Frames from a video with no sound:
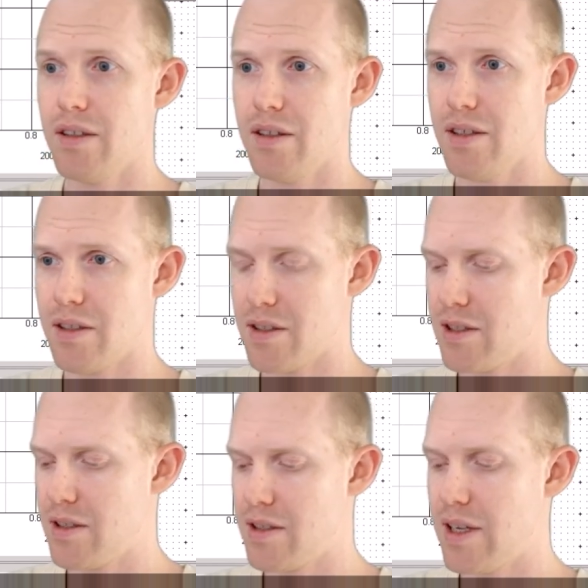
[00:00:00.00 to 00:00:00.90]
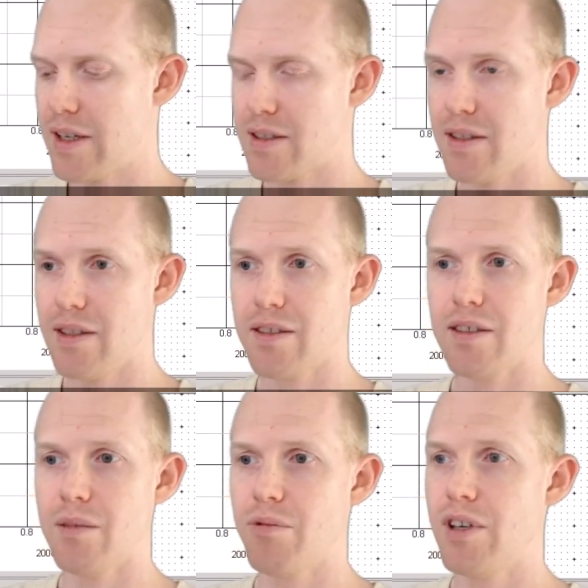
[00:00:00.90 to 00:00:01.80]
this is just text that it's
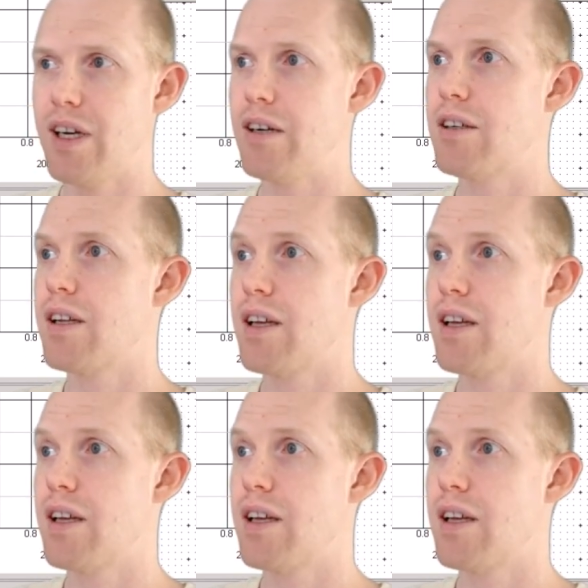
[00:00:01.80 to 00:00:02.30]
going to print out.